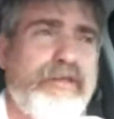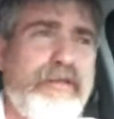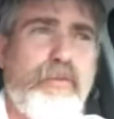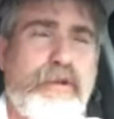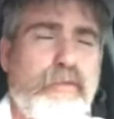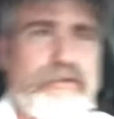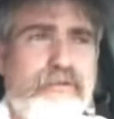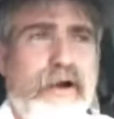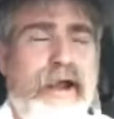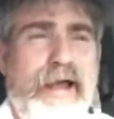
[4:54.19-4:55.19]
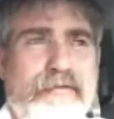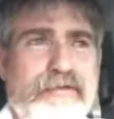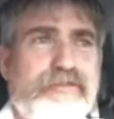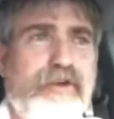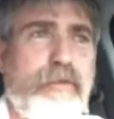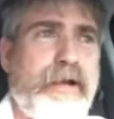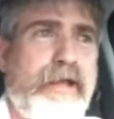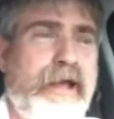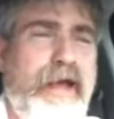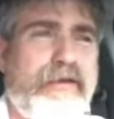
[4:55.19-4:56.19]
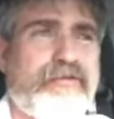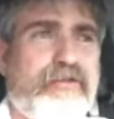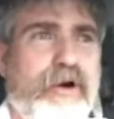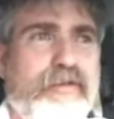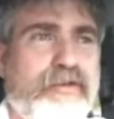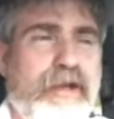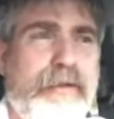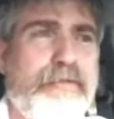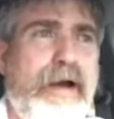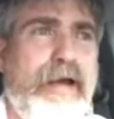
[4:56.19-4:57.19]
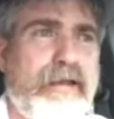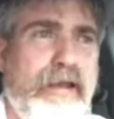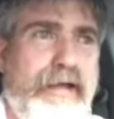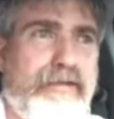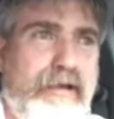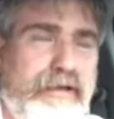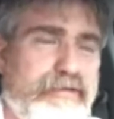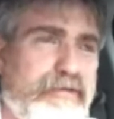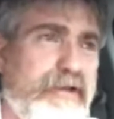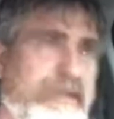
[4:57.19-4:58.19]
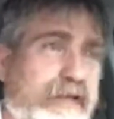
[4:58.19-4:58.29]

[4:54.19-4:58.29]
Since when did we start having so many asteroids coming by like this?